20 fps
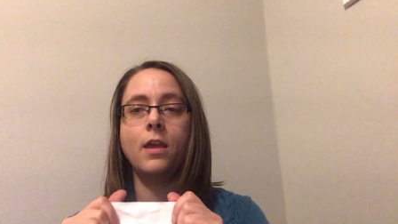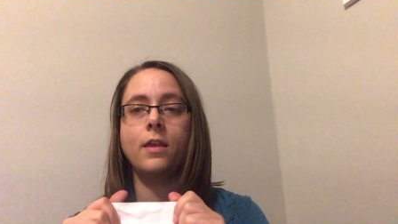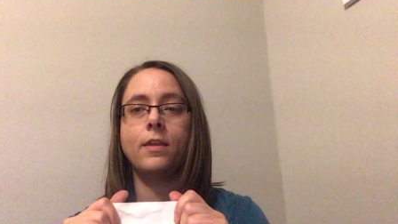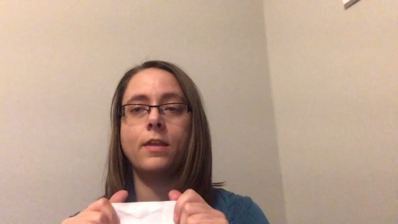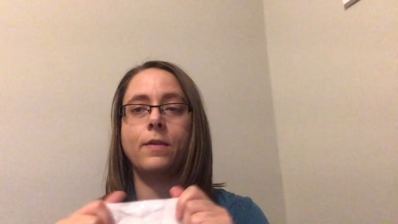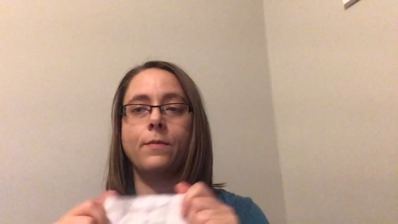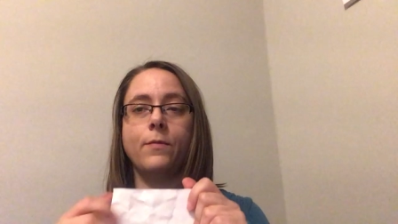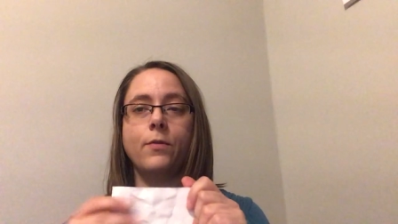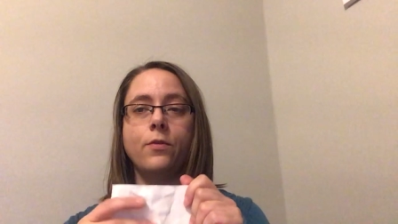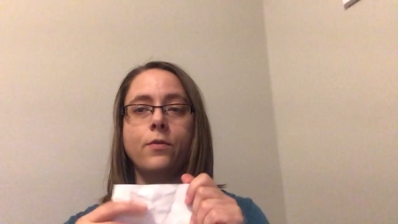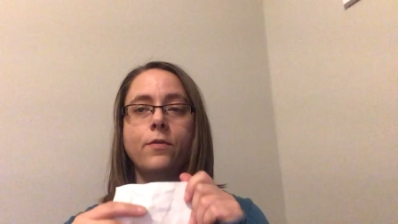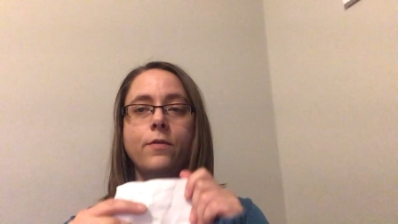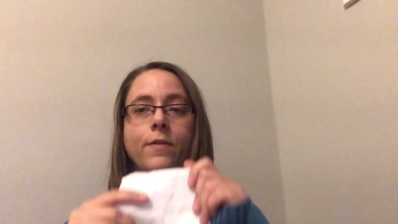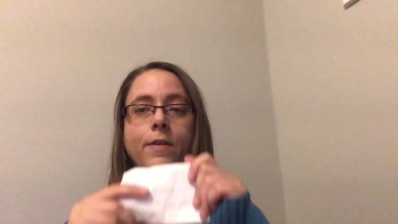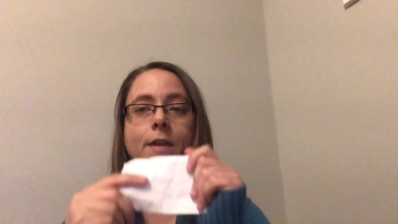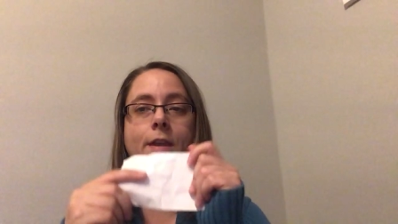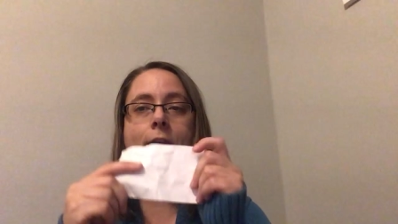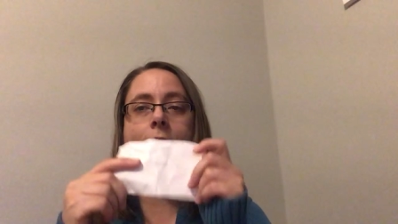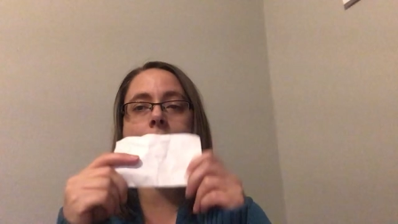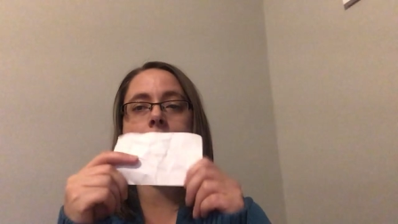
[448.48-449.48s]
smooth
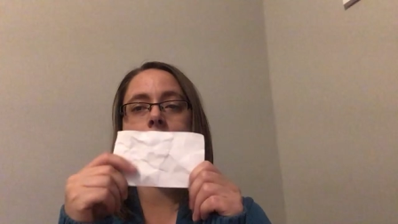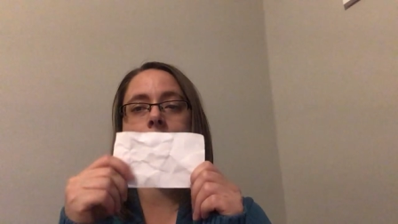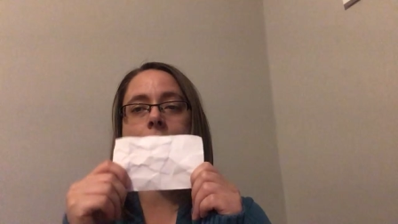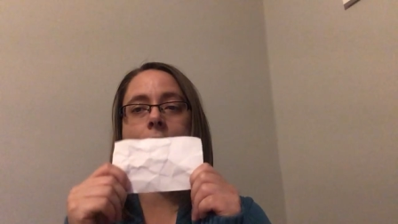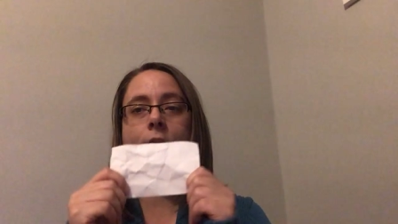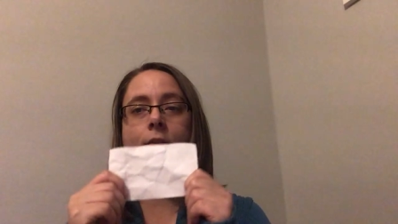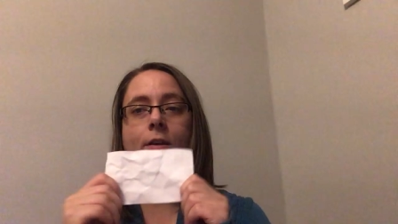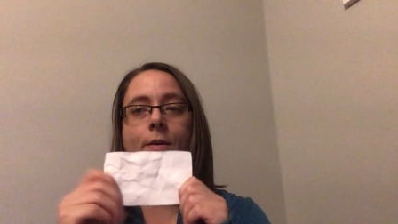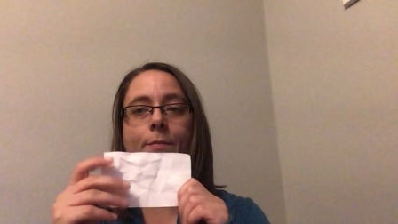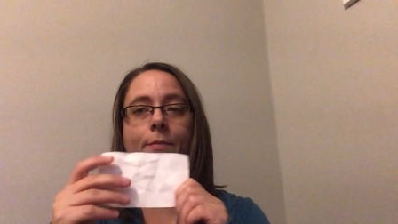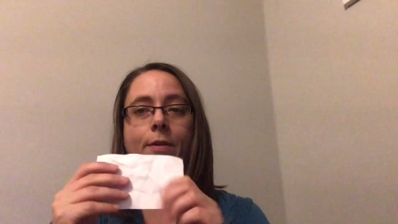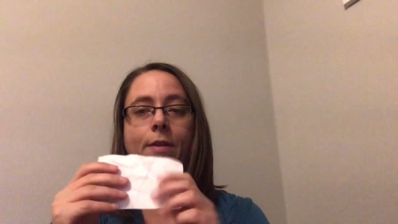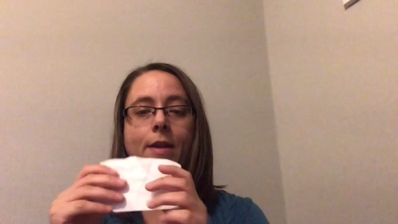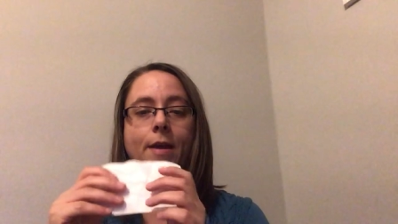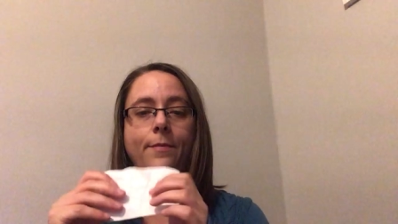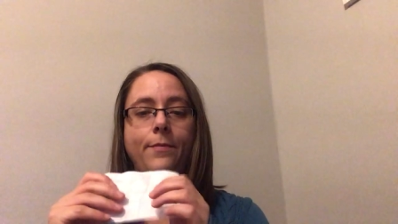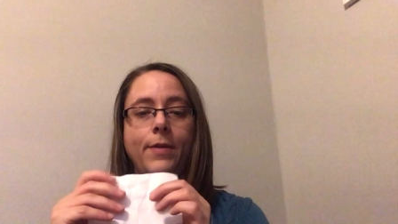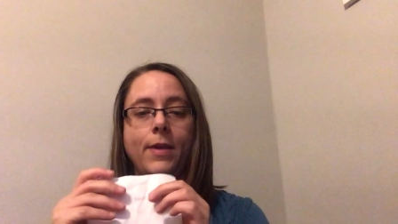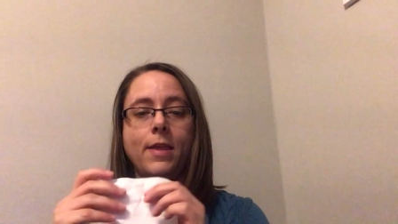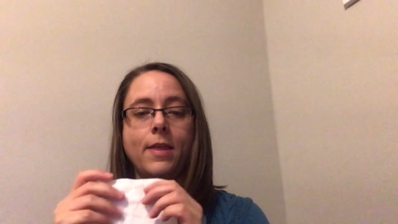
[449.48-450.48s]
it out, that crumpled
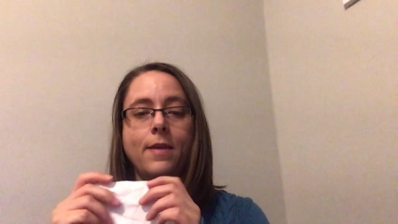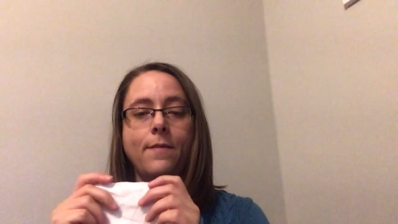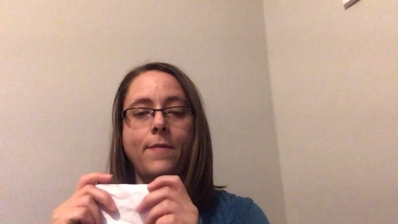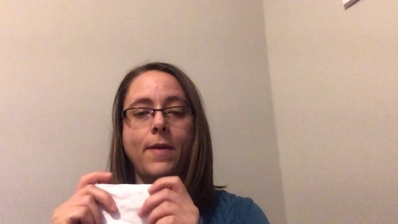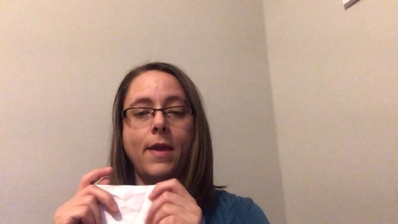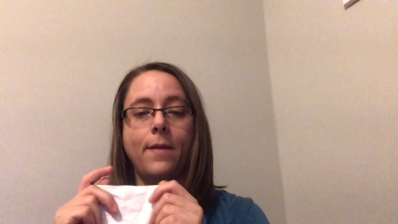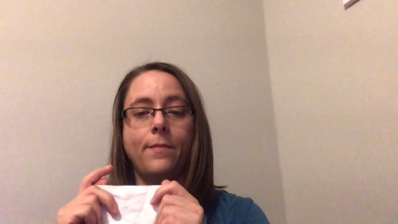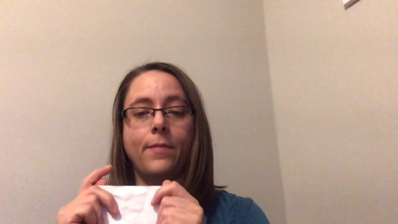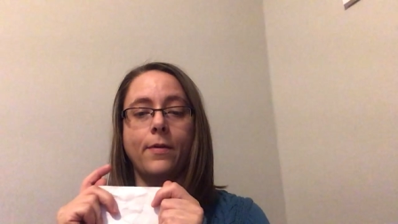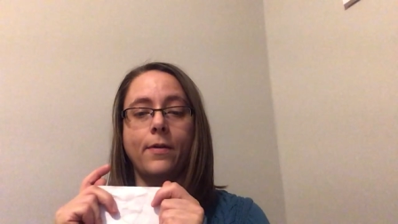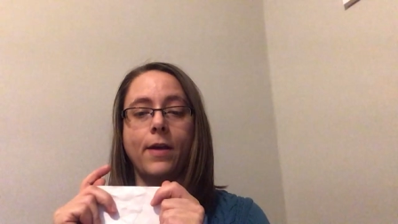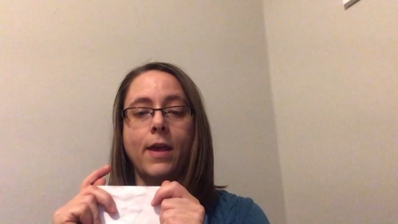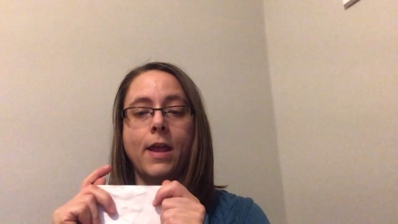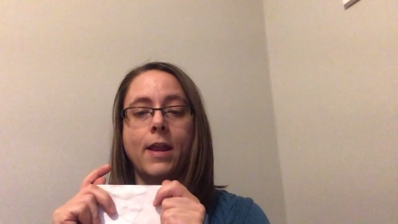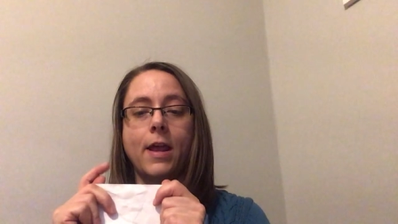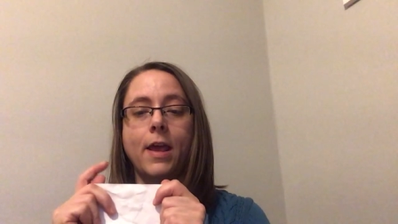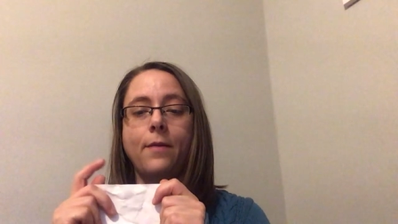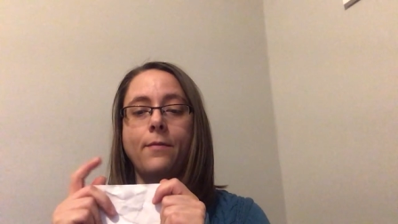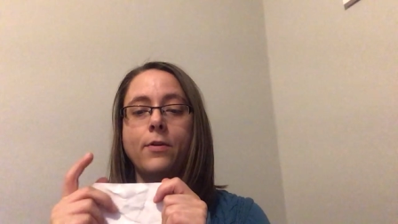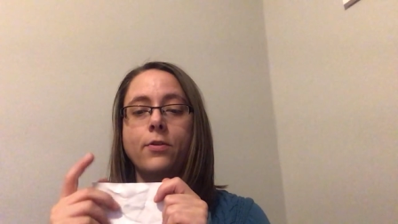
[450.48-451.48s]
up piece of paper, and
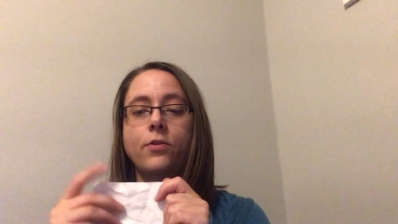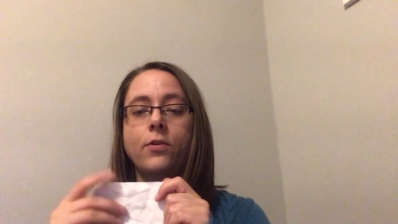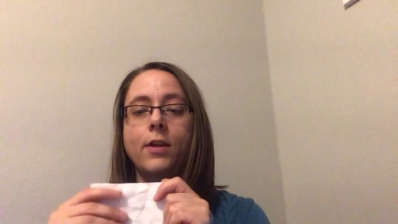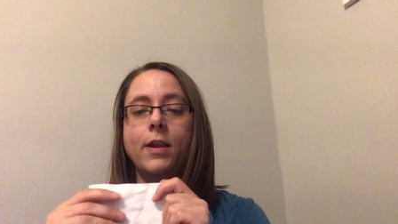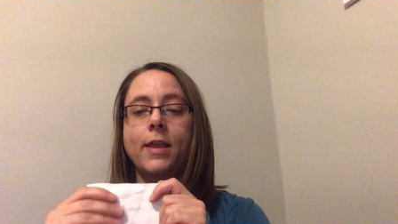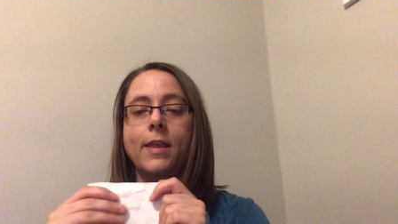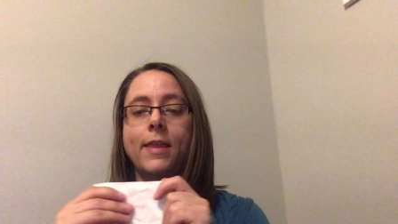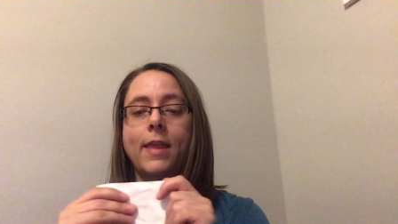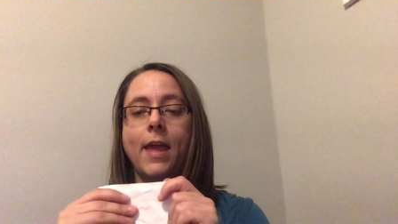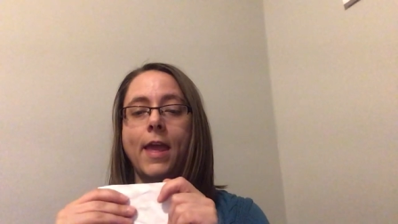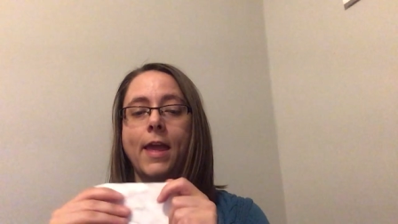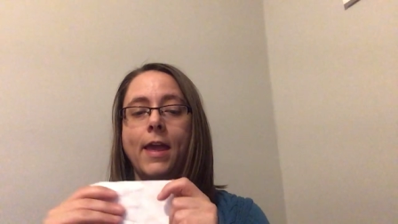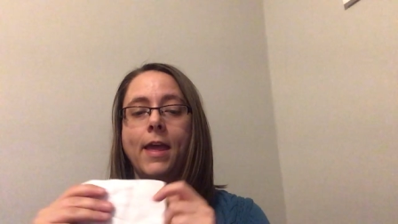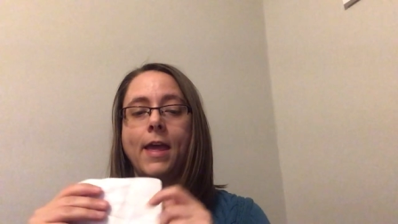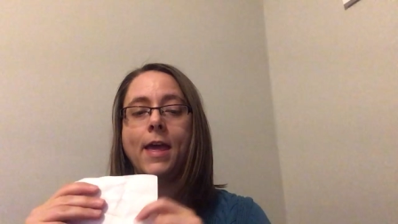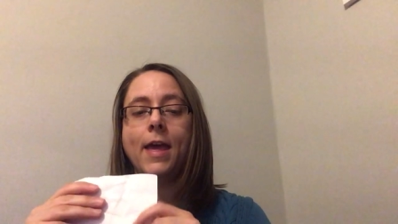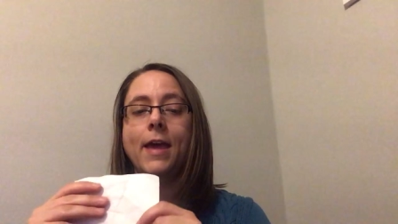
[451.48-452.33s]
I want you to say,